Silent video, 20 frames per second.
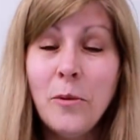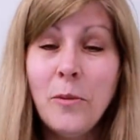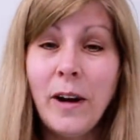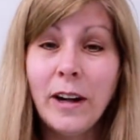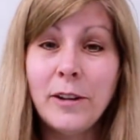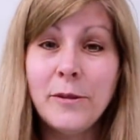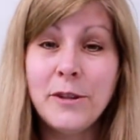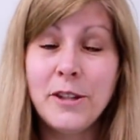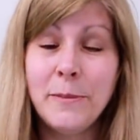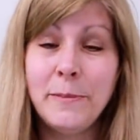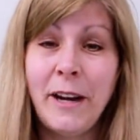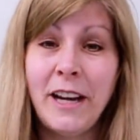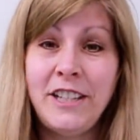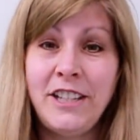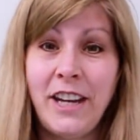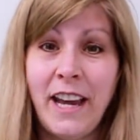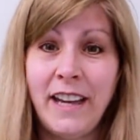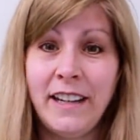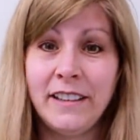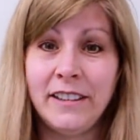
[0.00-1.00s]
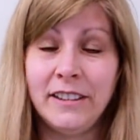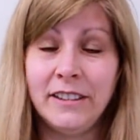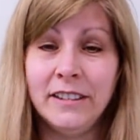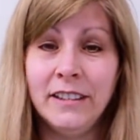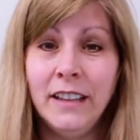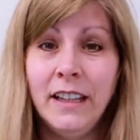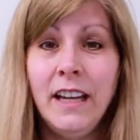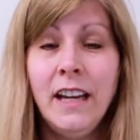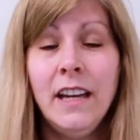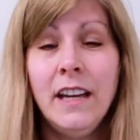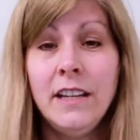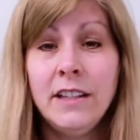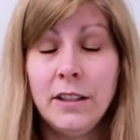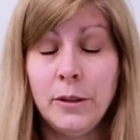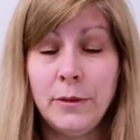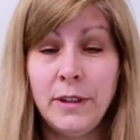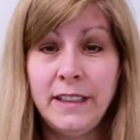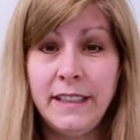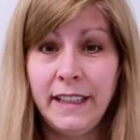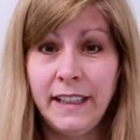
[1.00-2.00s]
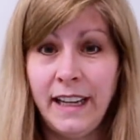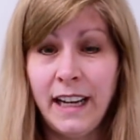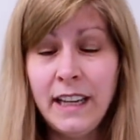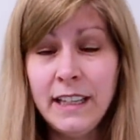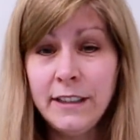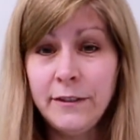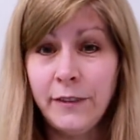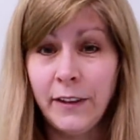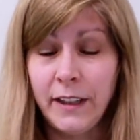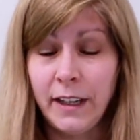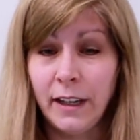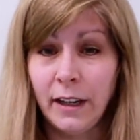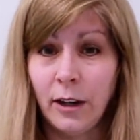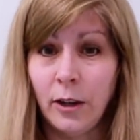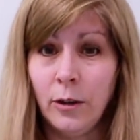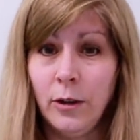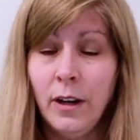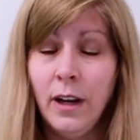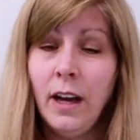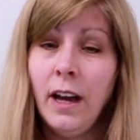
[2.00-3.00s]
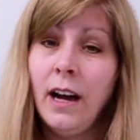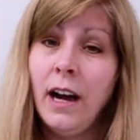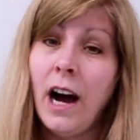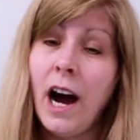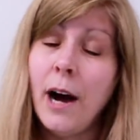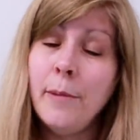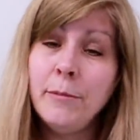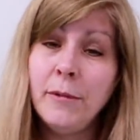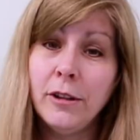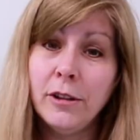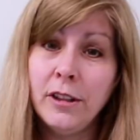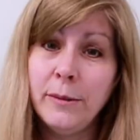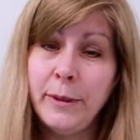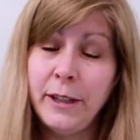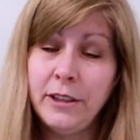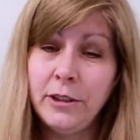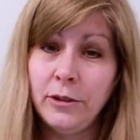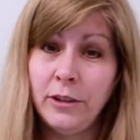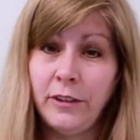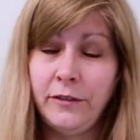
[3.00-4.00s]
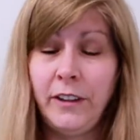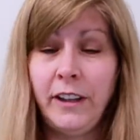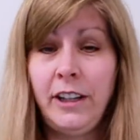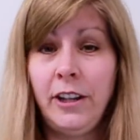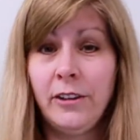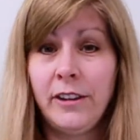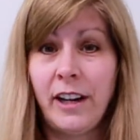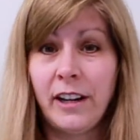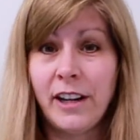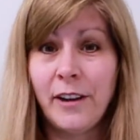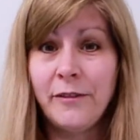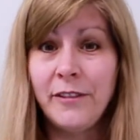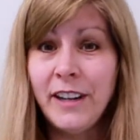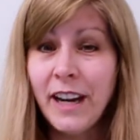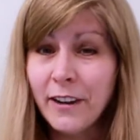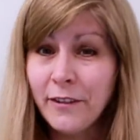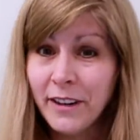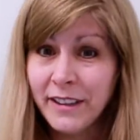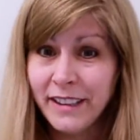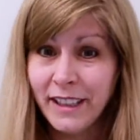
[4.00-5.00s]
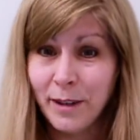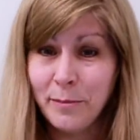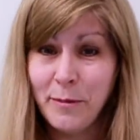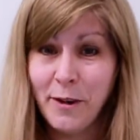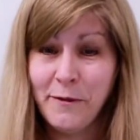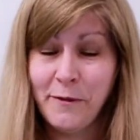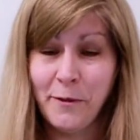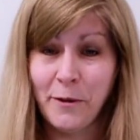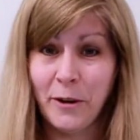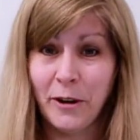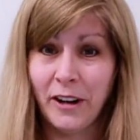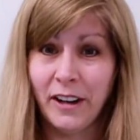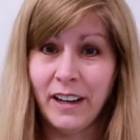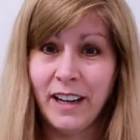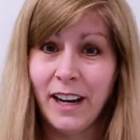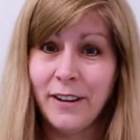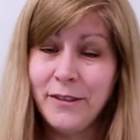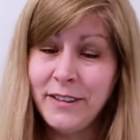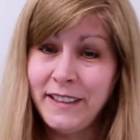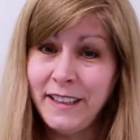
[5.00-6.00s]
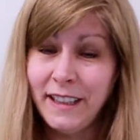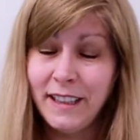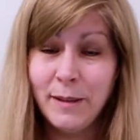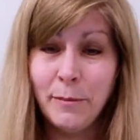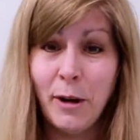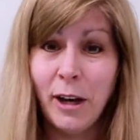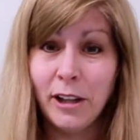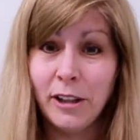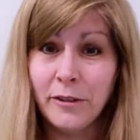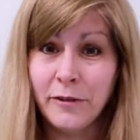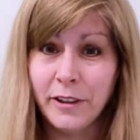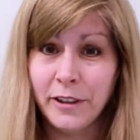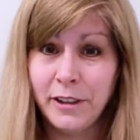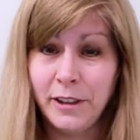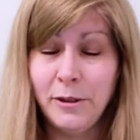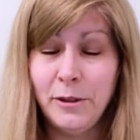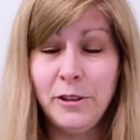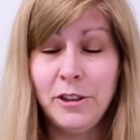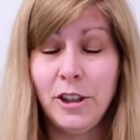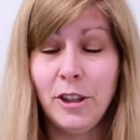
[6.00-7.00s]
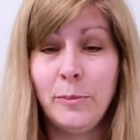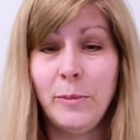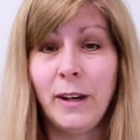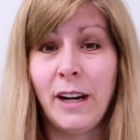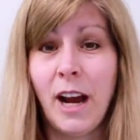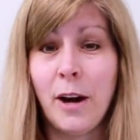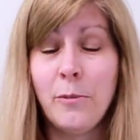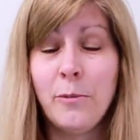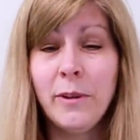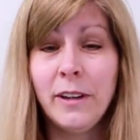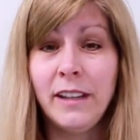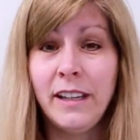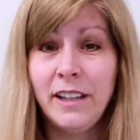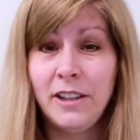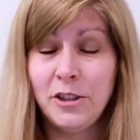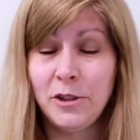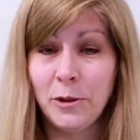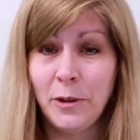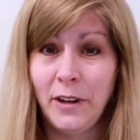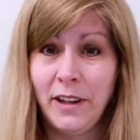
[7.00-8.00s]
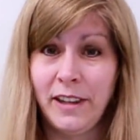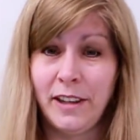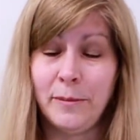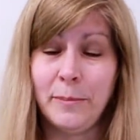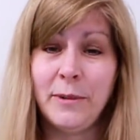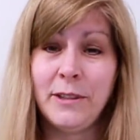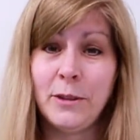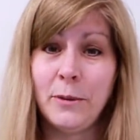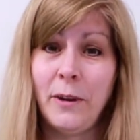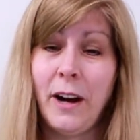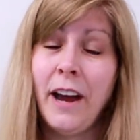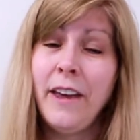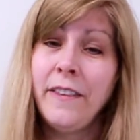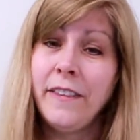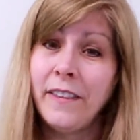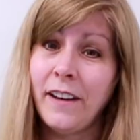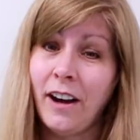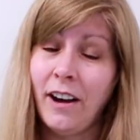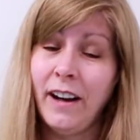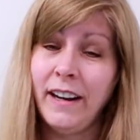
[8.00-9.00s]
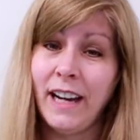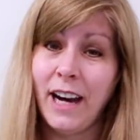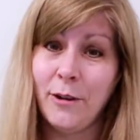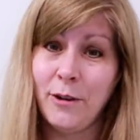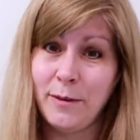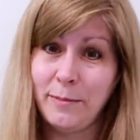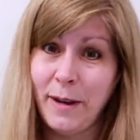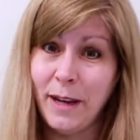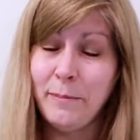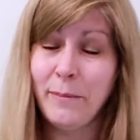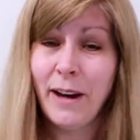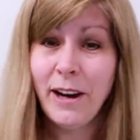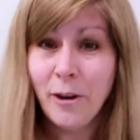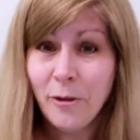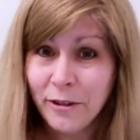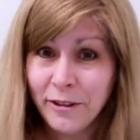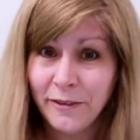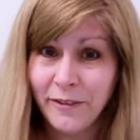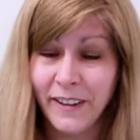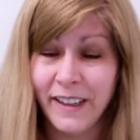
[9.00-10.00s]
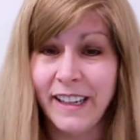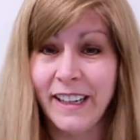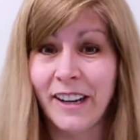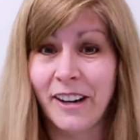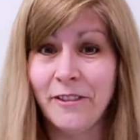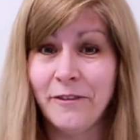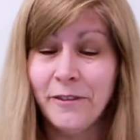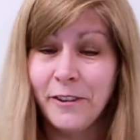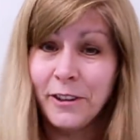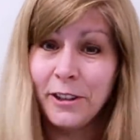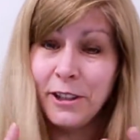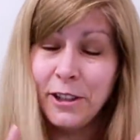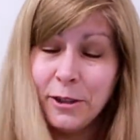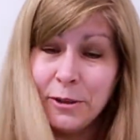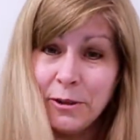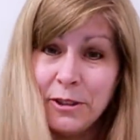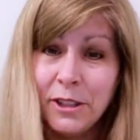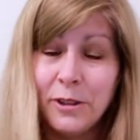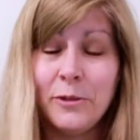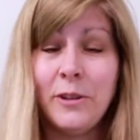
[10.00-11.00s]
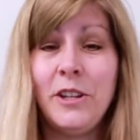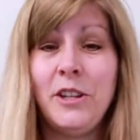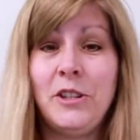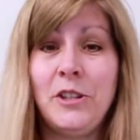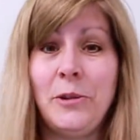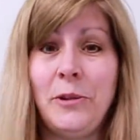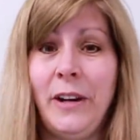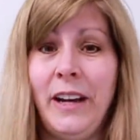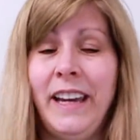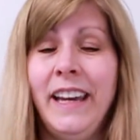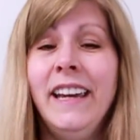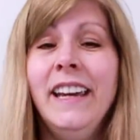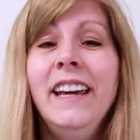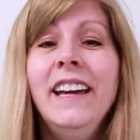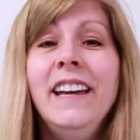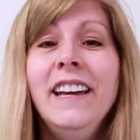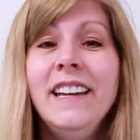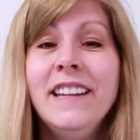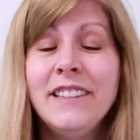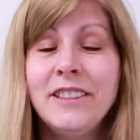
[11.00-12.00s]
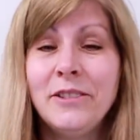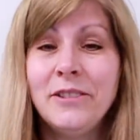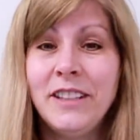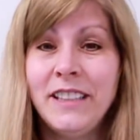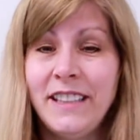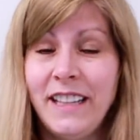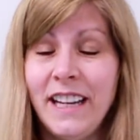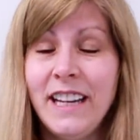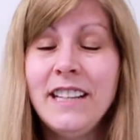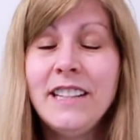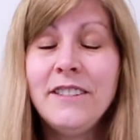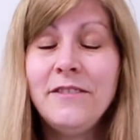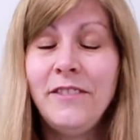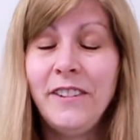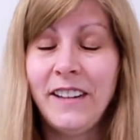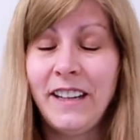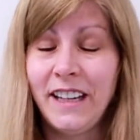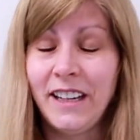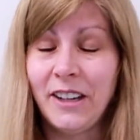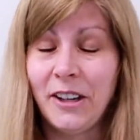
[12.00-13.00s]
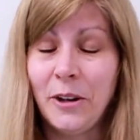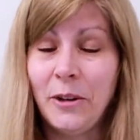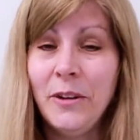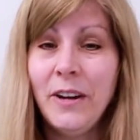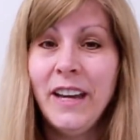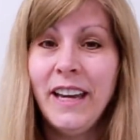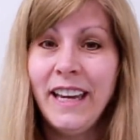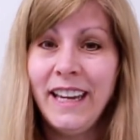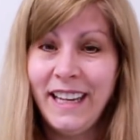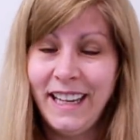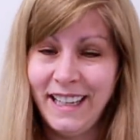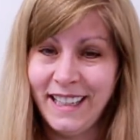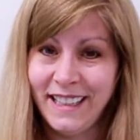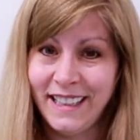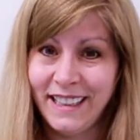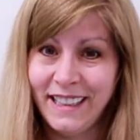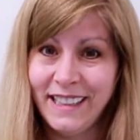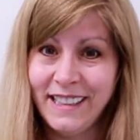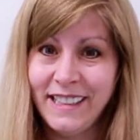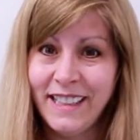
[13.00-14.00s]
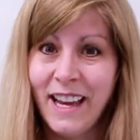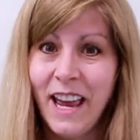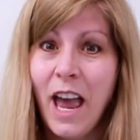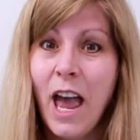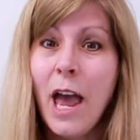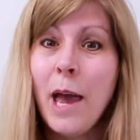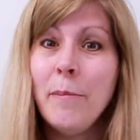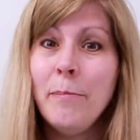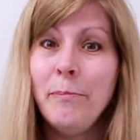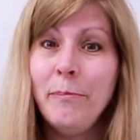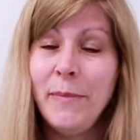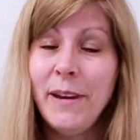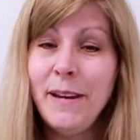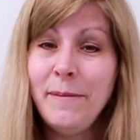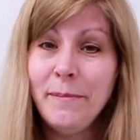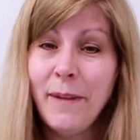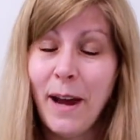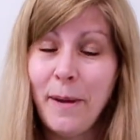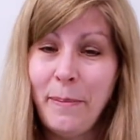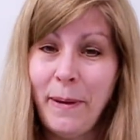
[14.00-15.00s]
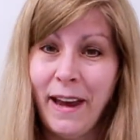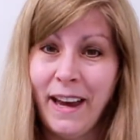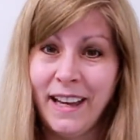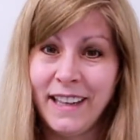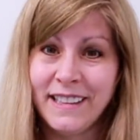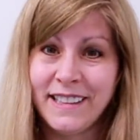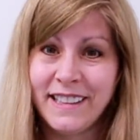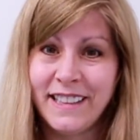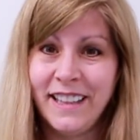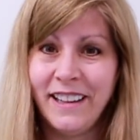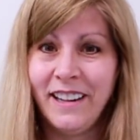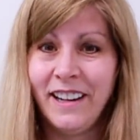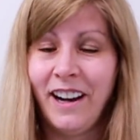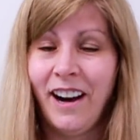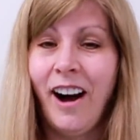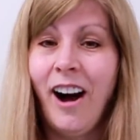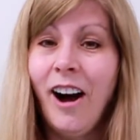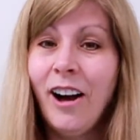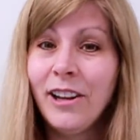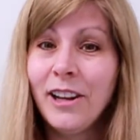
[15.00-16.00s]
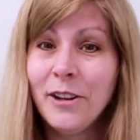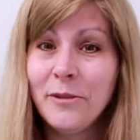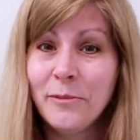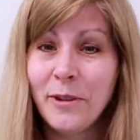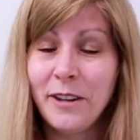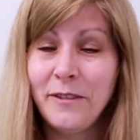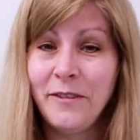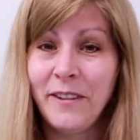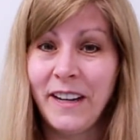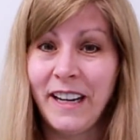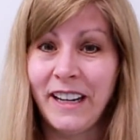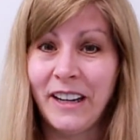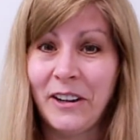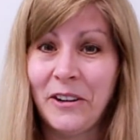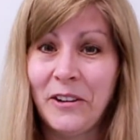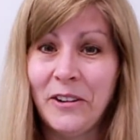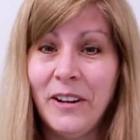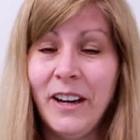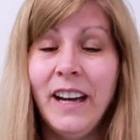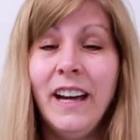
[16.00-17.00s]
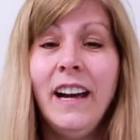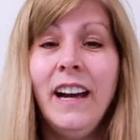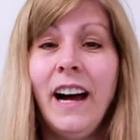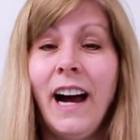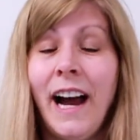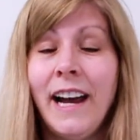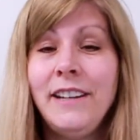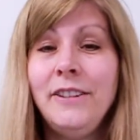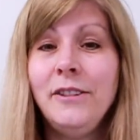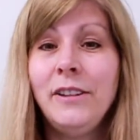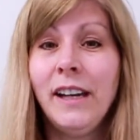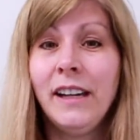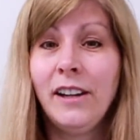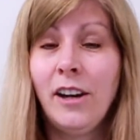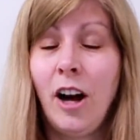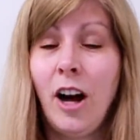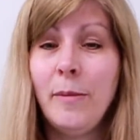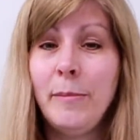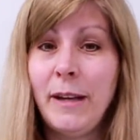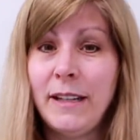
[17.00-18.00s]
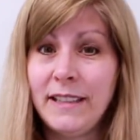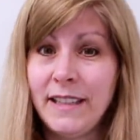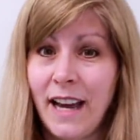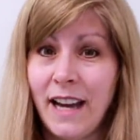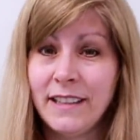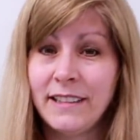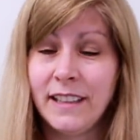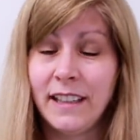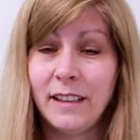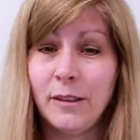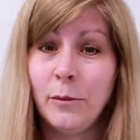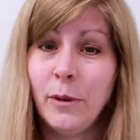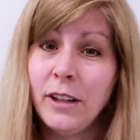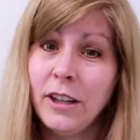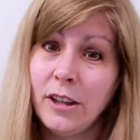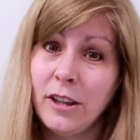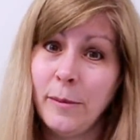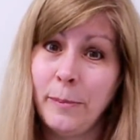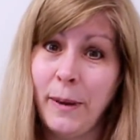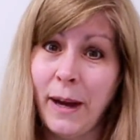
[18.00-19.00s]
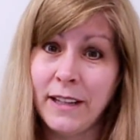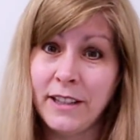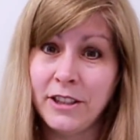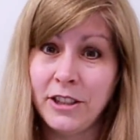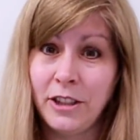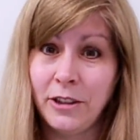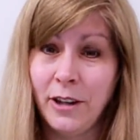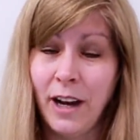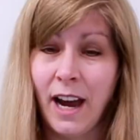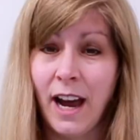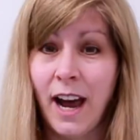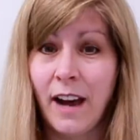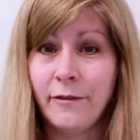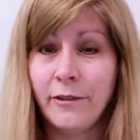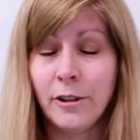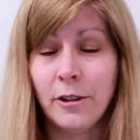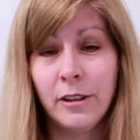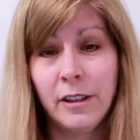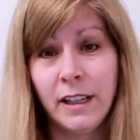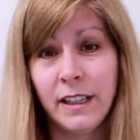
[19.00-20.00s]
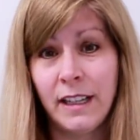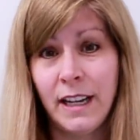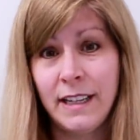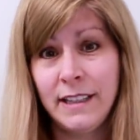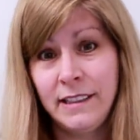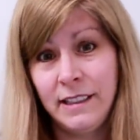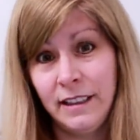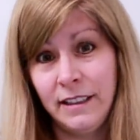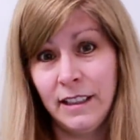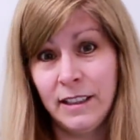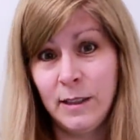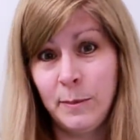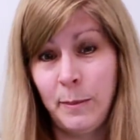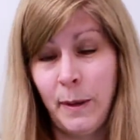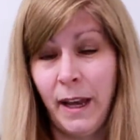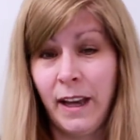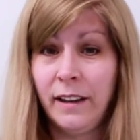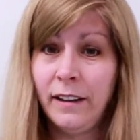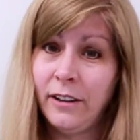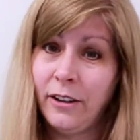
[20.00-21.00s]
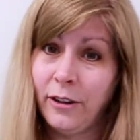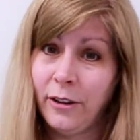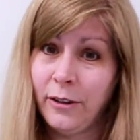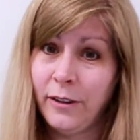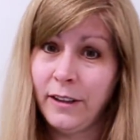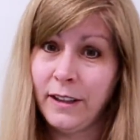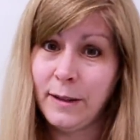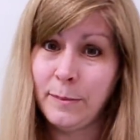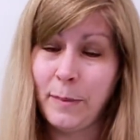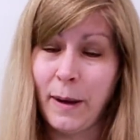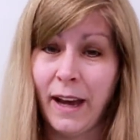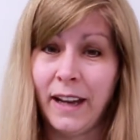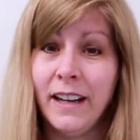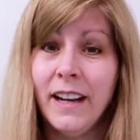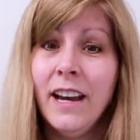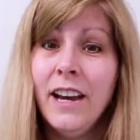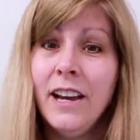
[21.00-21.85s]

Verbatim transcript: welcome to my channel. So in today's video, I'm going to be doing a video that I've never done before. I've seen them all over YouTube and I really enjoy them, so I thought I would make my own video for you to enjoy. So today's video is Meet My Pets all in one video. I do get comments asking, what other pets do you have? Or can I see this pet or this pet?